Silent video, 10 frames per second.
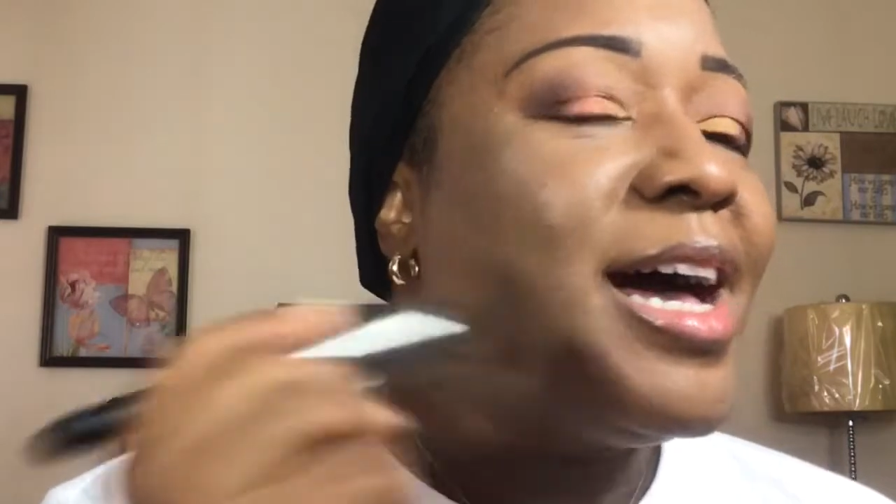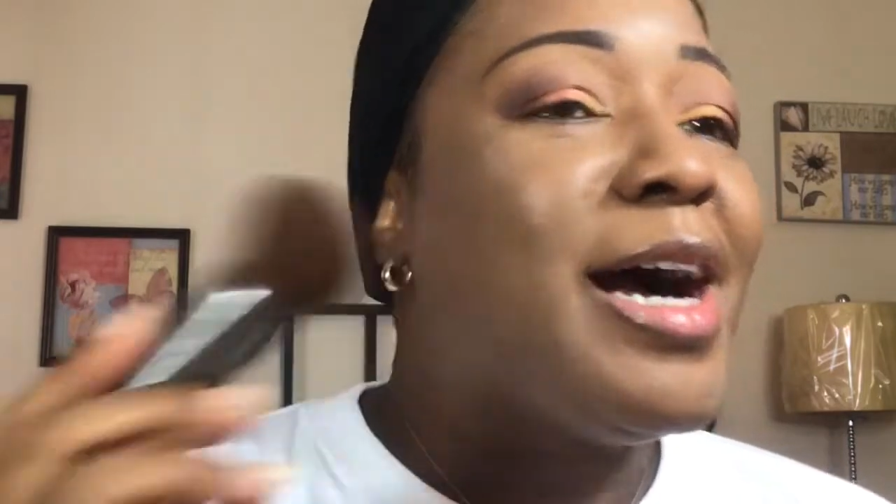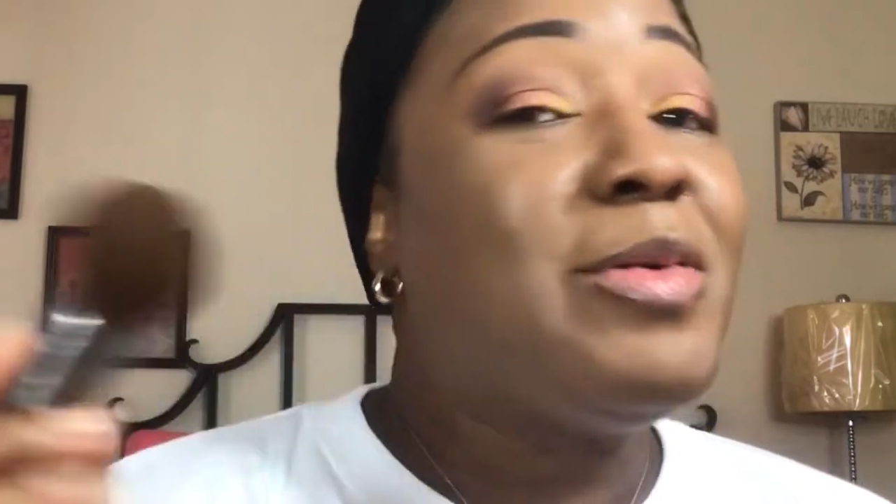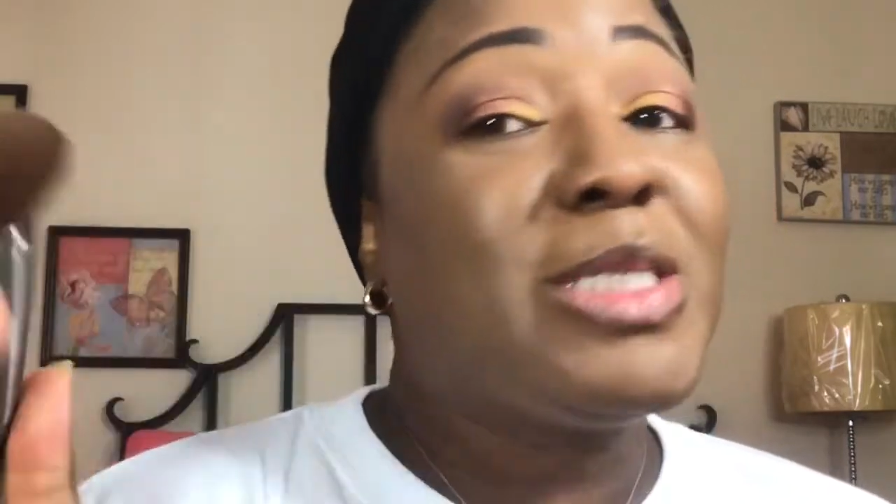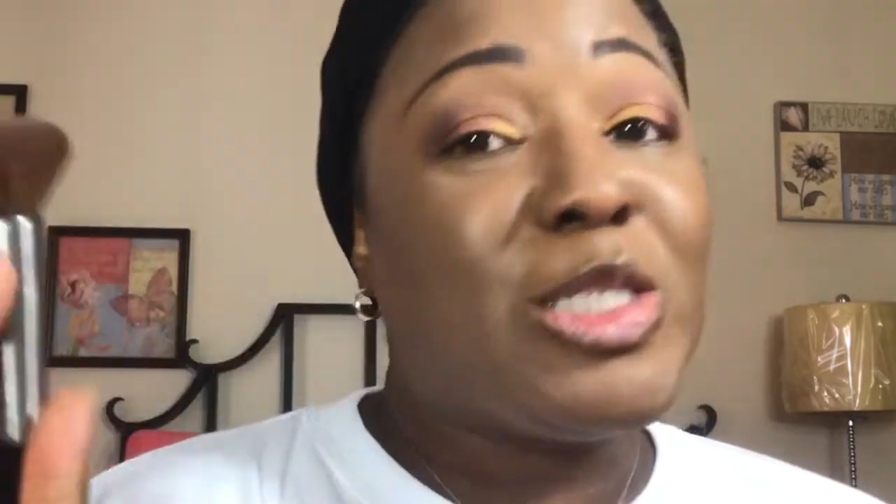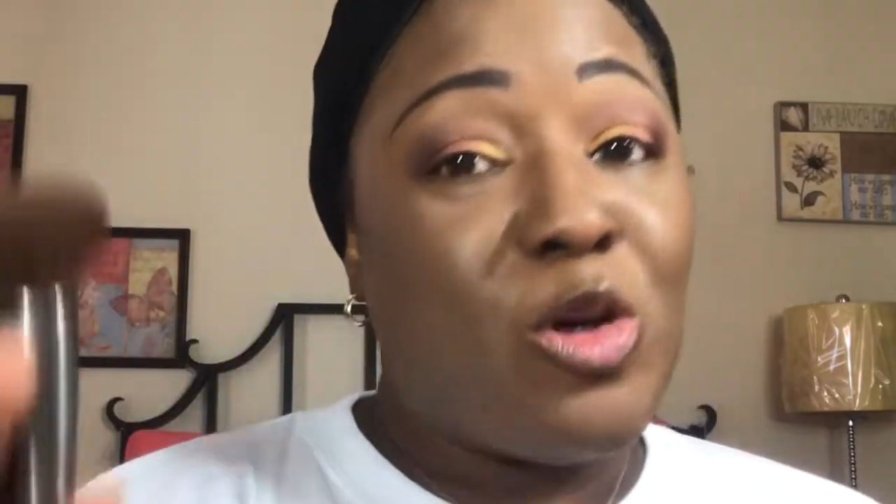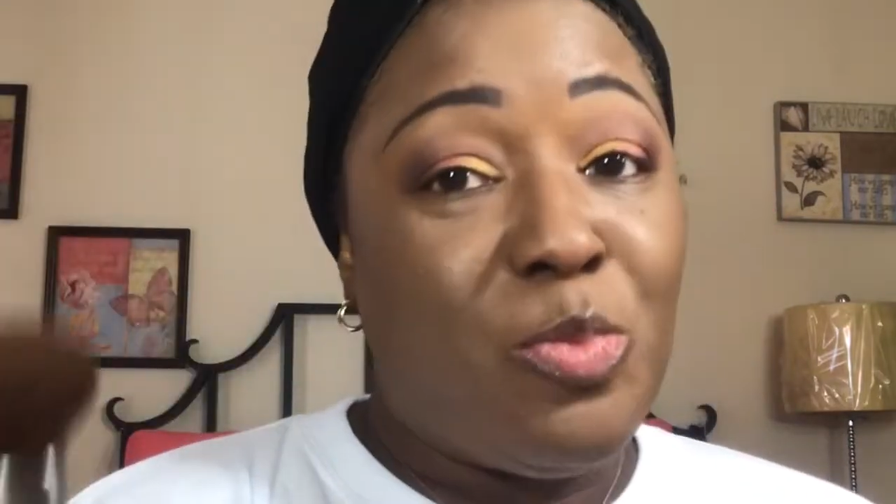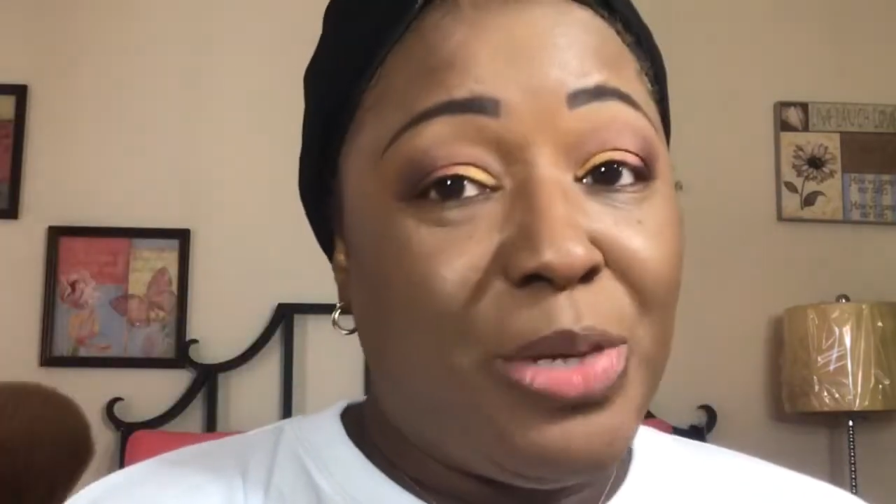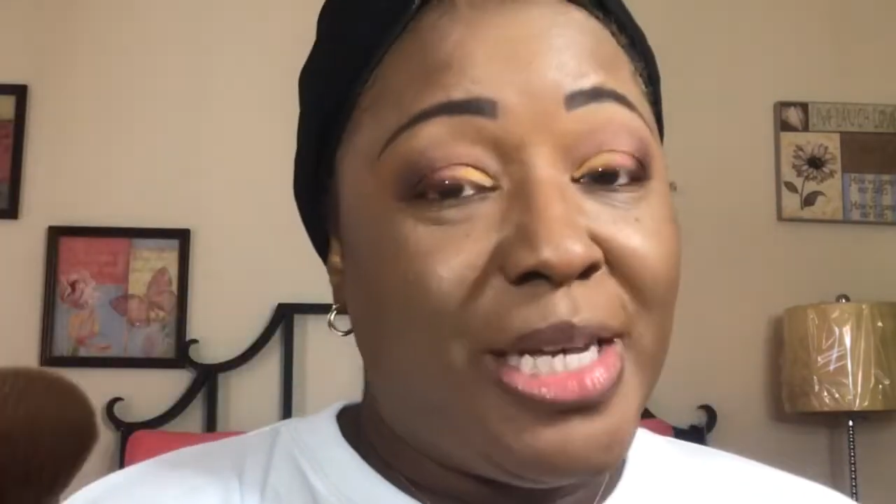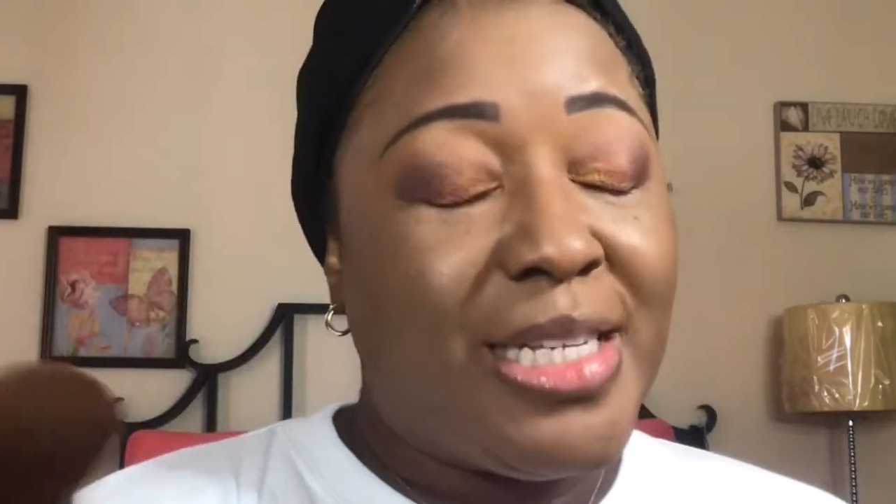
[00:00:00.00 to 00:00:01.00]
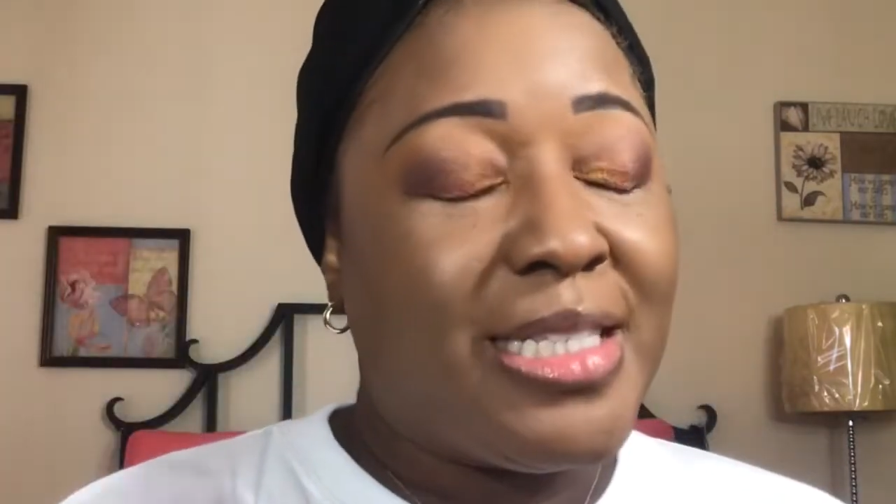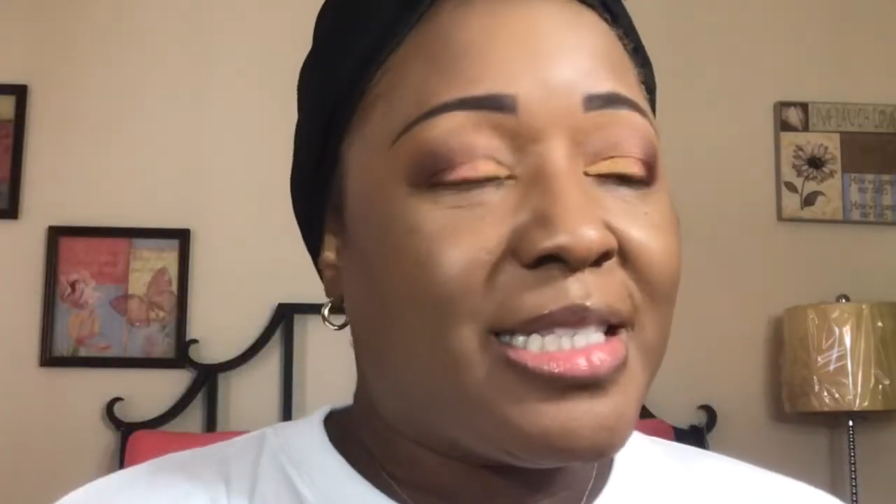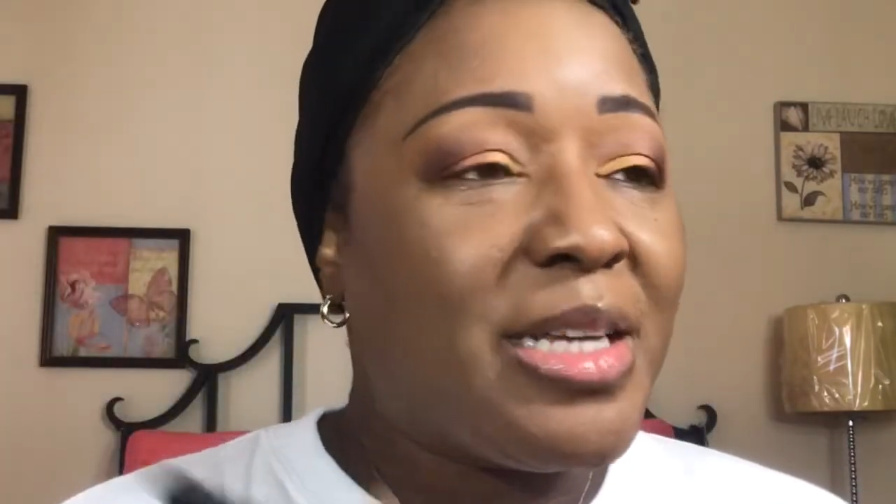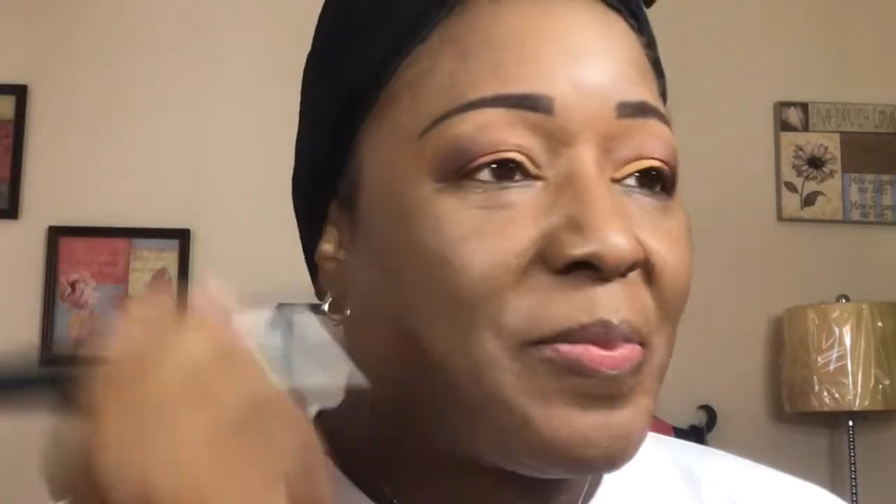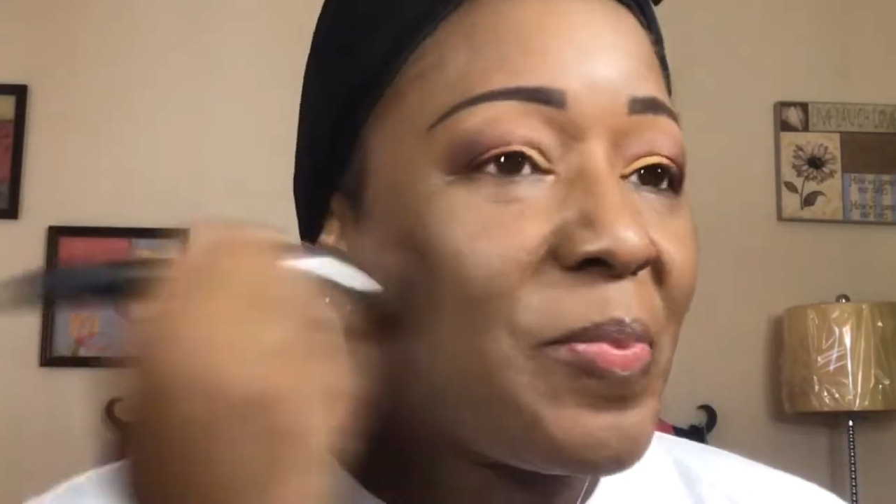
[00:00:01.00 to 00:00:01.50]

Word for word: I was so pissed.